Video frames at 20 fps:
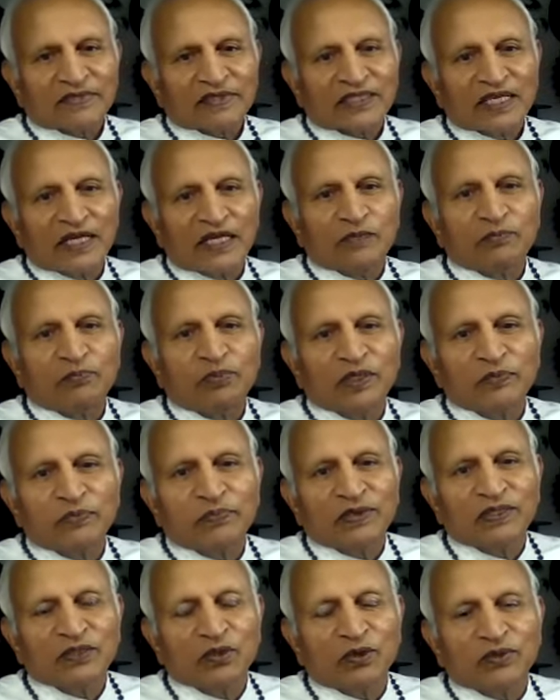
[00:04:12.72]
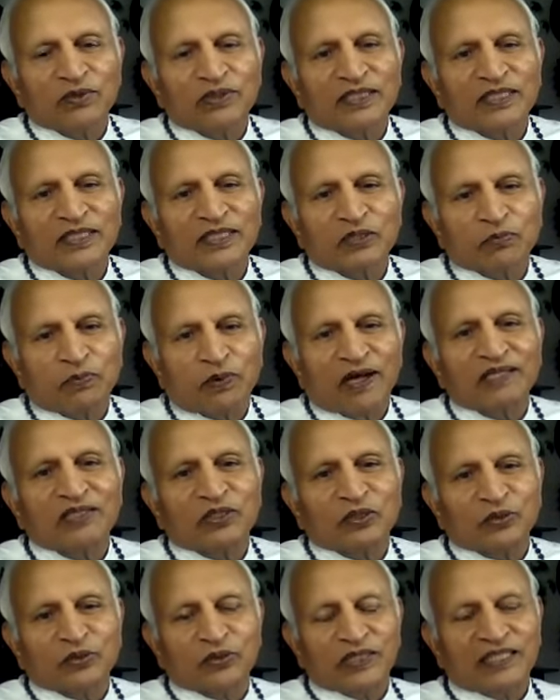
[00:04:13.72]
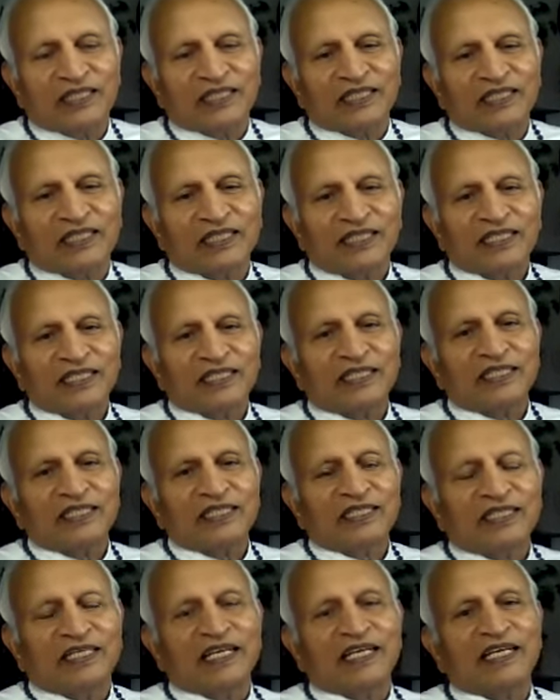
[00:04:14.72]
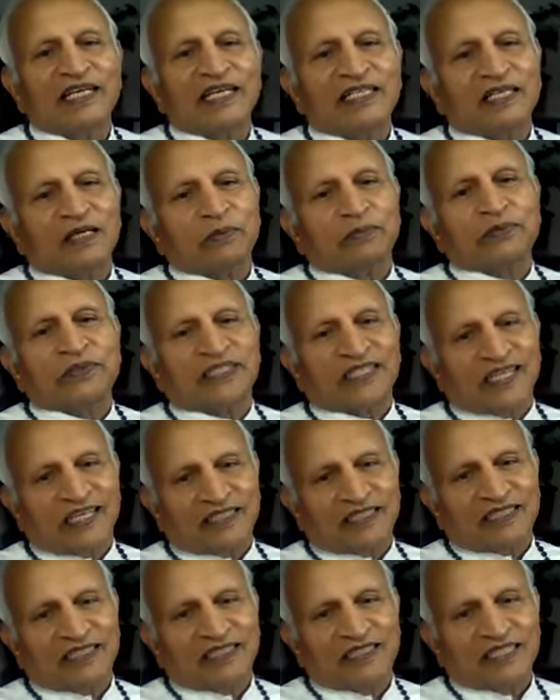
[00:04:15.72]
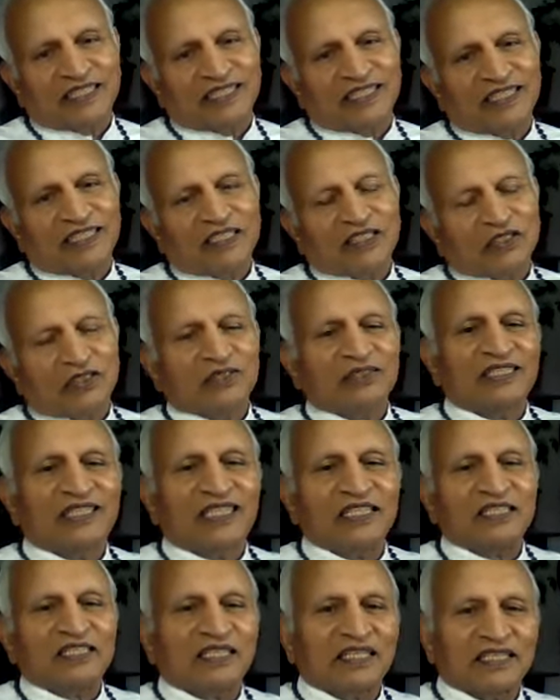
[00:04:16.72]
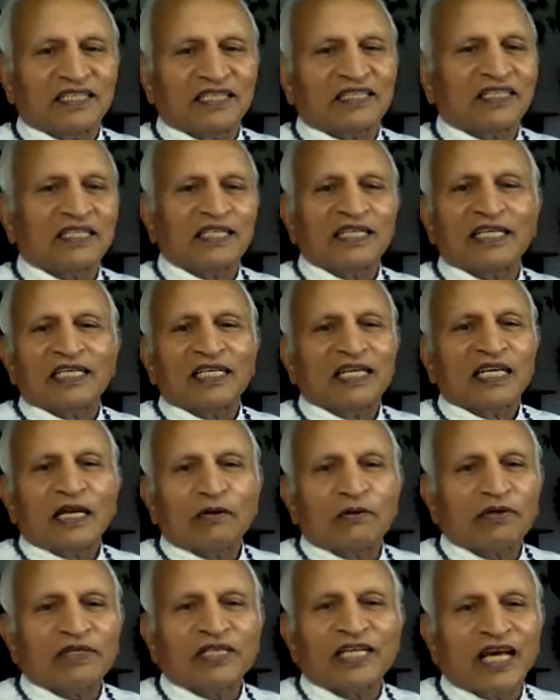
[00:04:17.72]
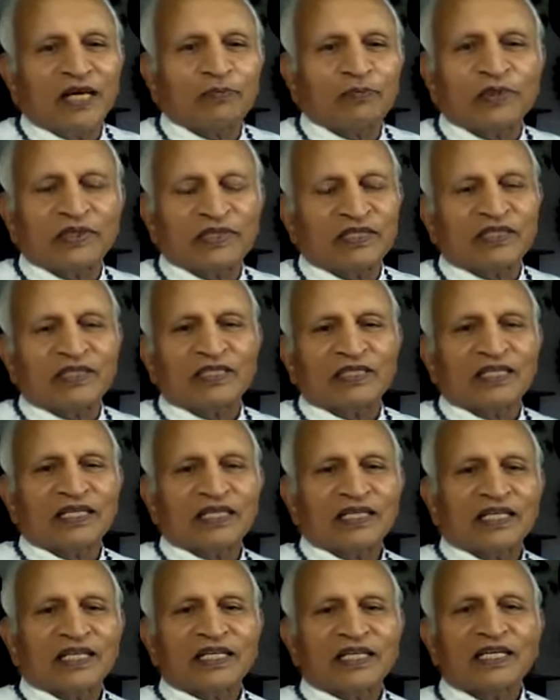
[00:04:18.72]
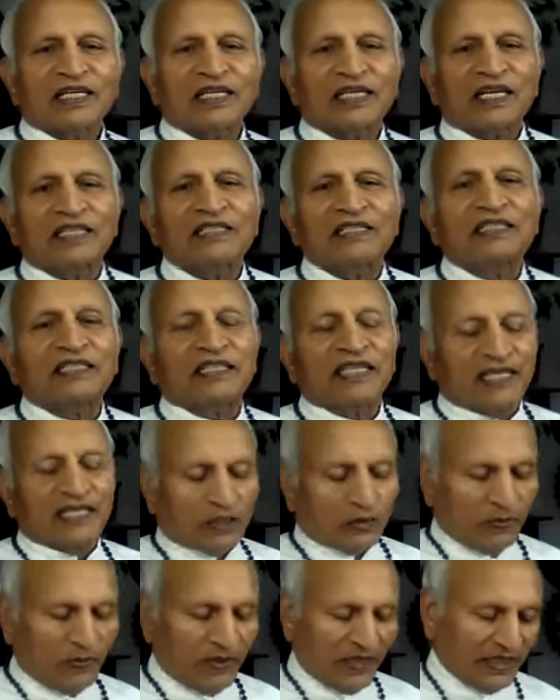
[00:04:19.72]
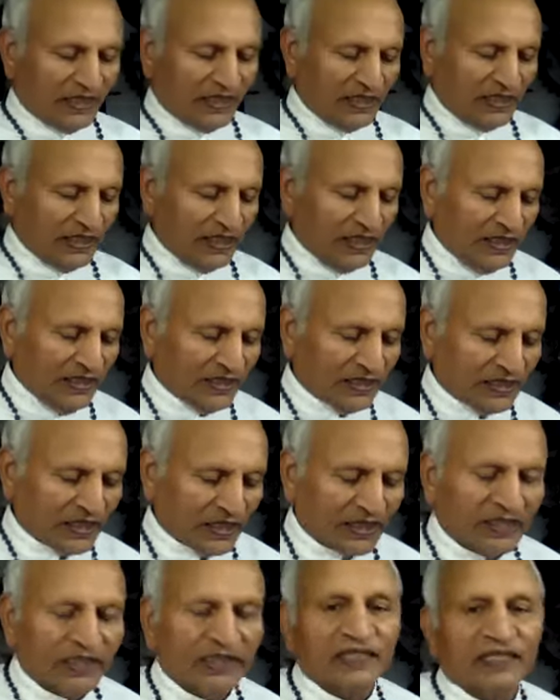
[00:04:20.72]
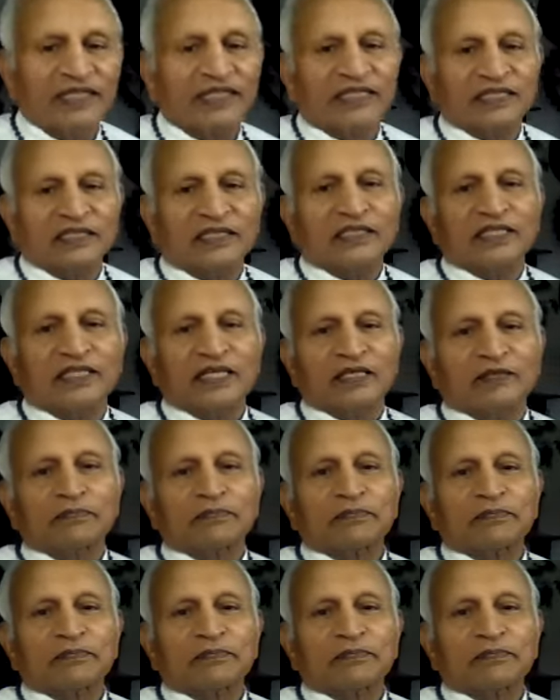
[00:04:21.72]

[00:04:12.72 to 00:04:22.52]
and people don't respond to it, they get upset. So this is what happens. Contentment is the greatest thing.